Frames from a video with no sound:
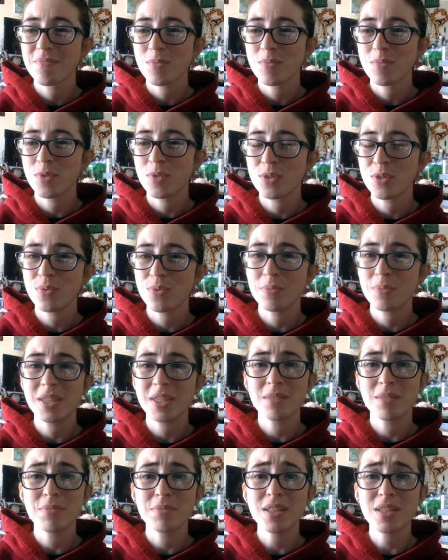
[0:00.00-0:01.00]
which will be
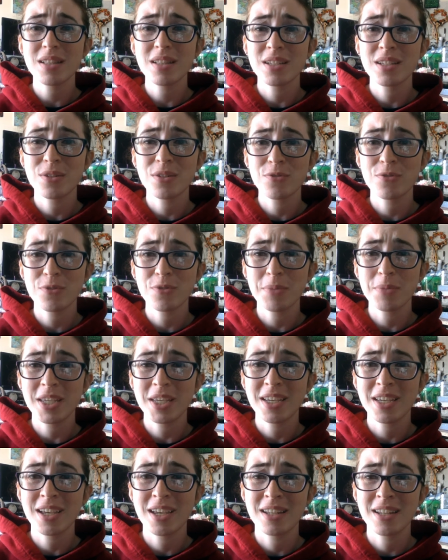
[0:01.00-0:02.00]
completely new for
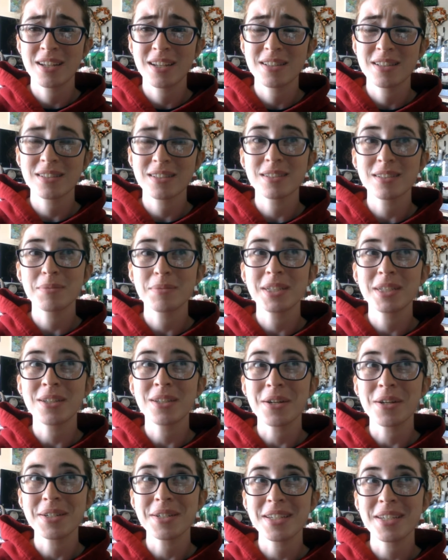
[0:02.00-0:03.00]
me, and it's a little bit
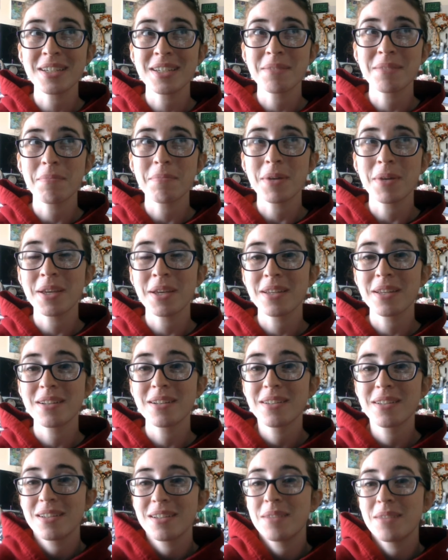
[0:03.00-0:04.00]
daunting, but
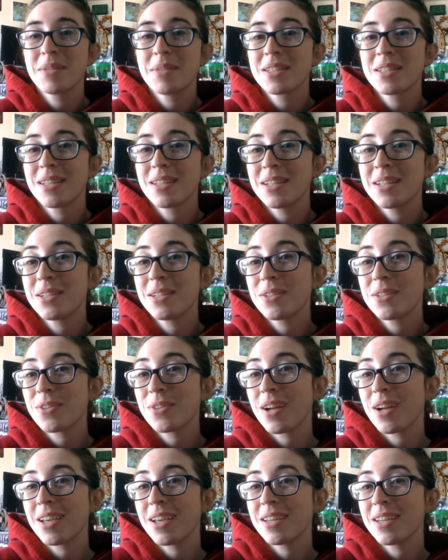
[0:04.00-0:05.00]
I'm excited to
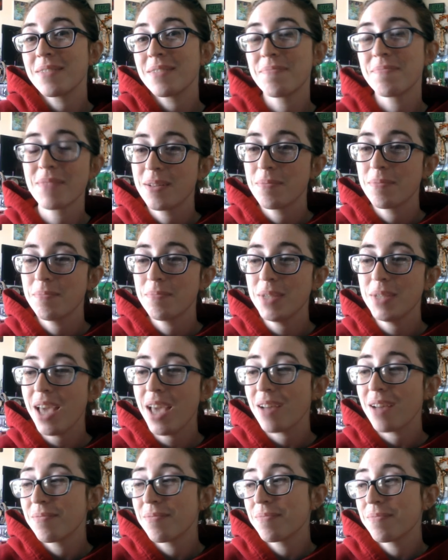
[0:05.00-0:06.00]
try it. But yeah,
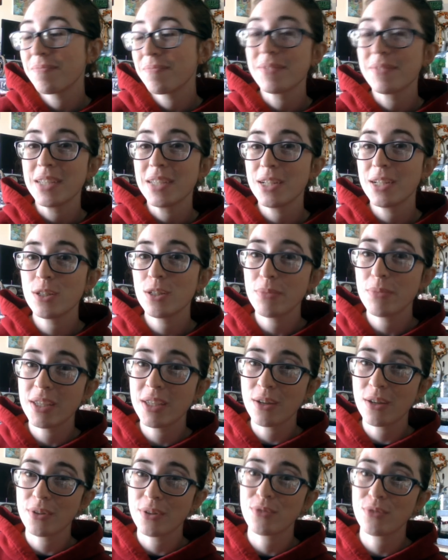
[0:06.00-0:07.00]
here's me
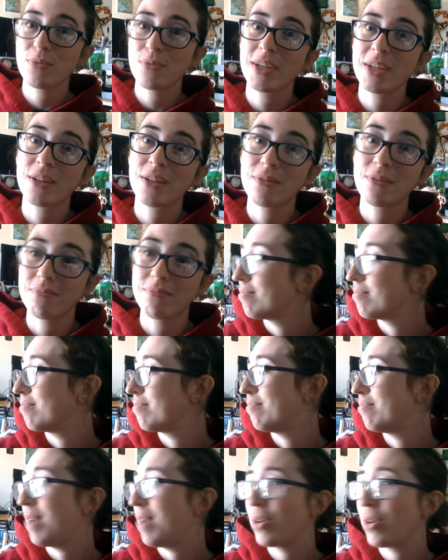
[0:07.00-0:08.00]
going through my
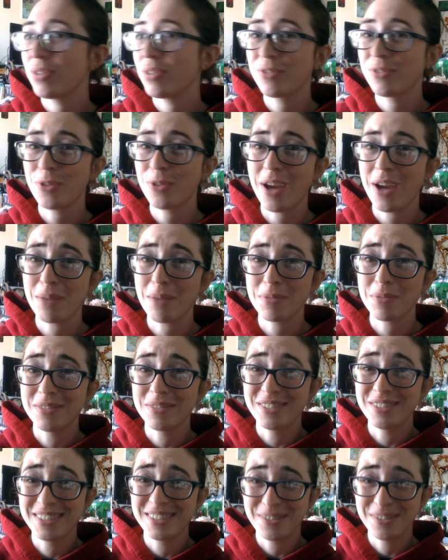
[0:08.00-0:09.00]
mountain of crap.
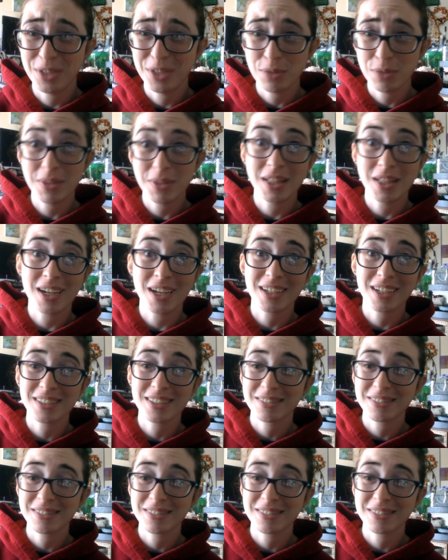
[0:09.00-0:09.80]
Wish me luck.